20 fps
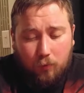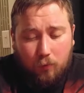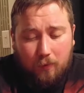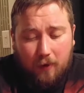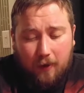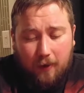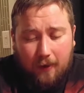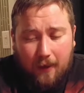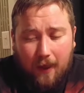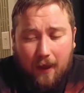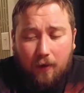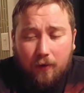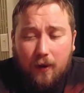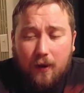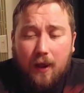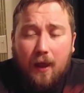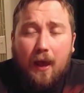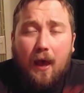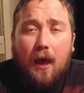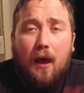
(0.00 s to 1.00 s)
about 1.5
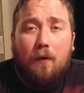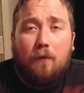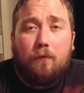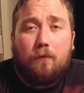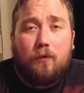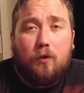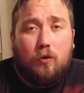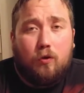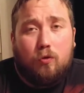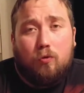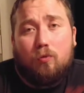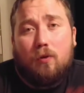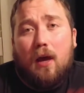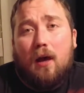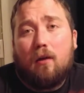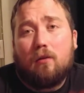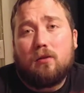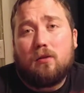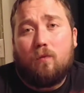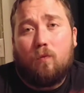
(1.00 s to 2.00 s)
gallons to 2
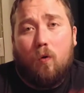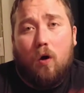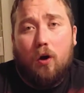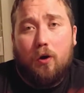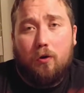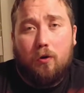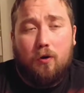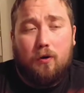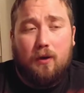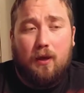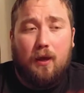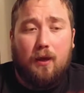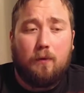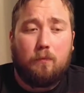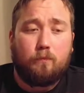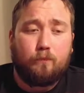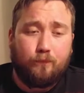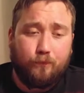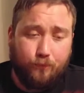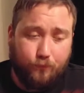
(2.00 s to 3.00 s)
gallons of water a day,
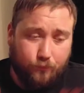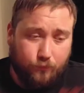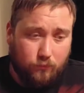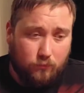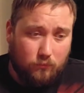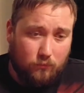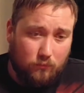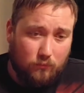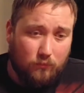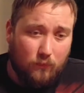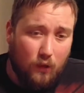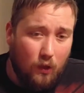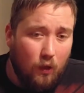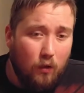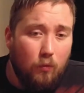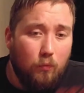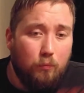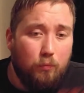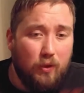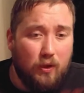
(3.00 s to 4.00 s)

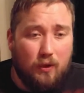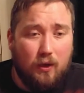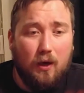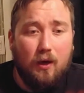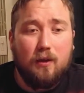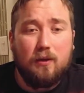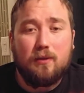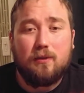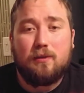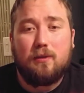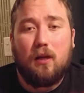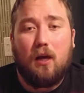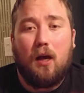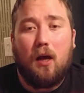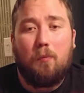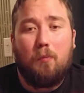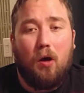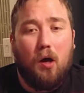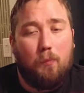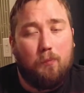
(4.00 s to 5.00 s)
because
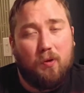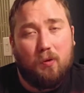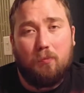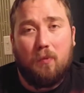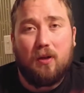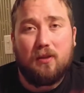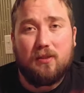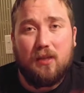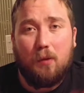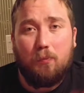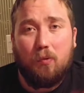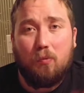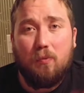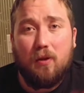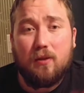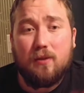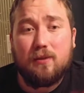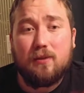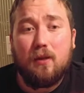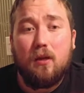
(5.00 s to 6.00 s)
I'm upping my
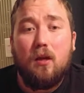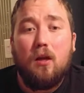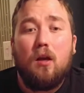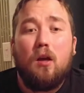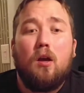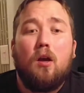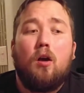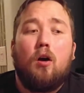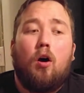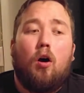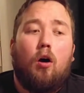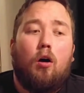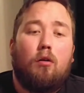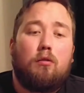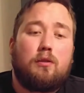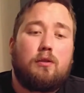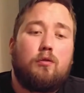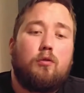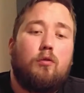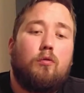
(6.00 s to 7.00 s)
supplements.
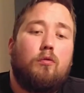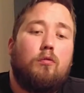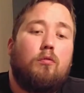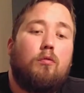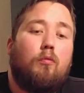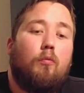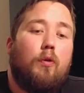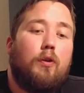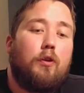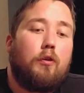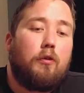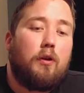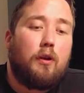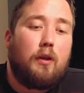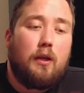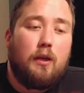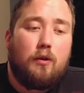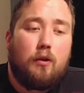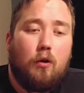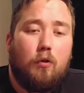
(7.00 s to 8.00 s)
Also, when you're in
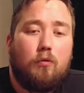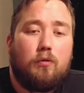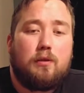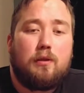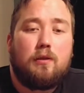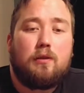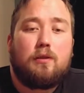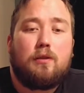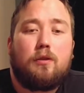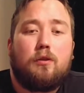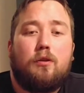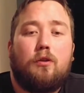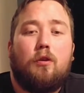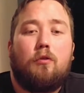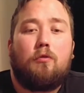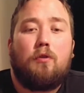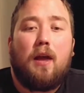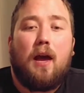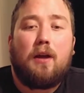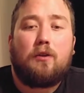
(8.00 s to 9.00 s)
ketosis,
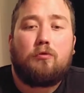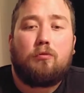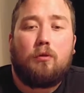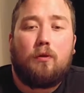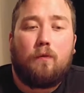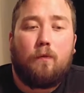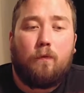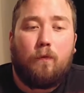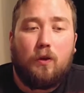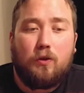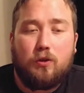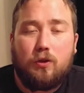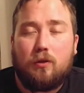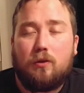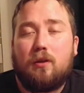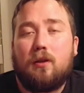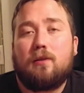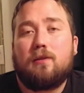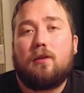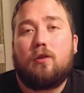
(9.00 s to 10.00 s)
you're naturally flushing
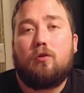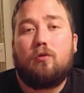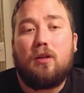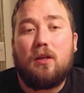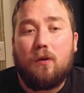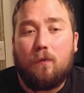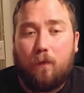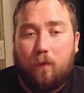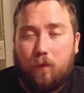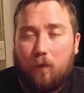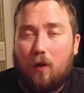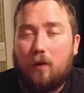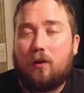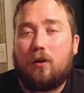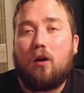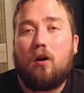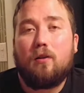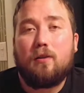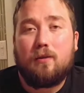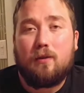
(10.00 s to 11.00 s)
things that you need to
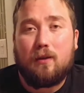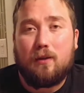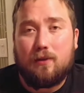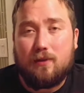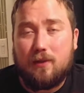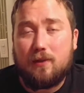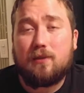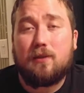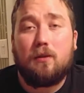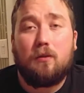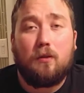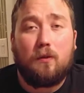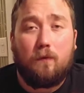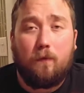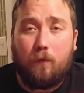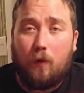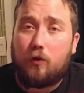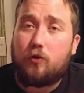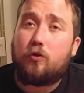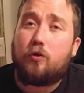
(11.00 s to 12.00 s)
consistently
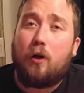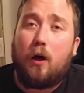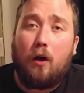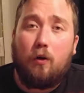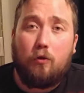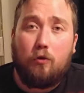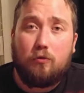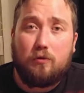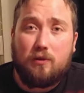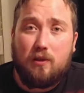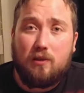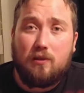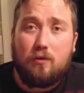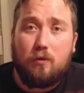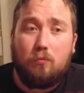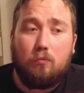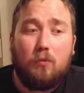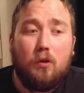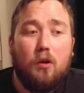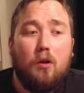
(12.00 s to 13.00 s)
flush out your
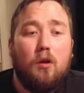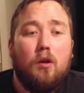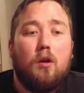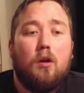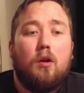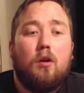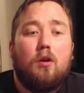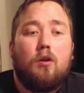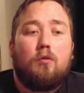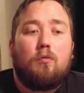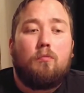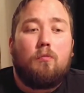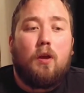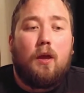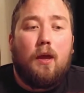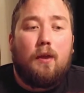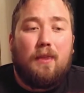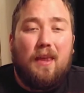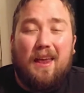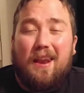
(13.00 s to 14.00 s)
system,
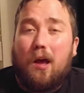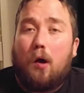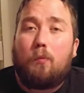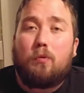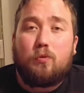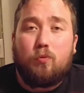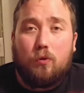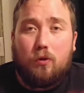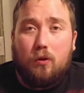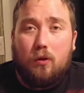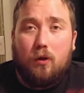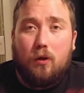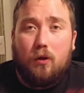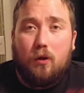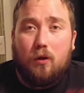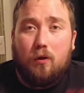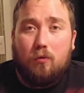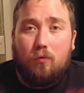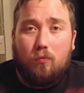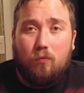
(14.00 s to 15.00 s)
and that helps with
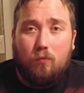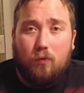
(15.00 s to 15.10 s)
the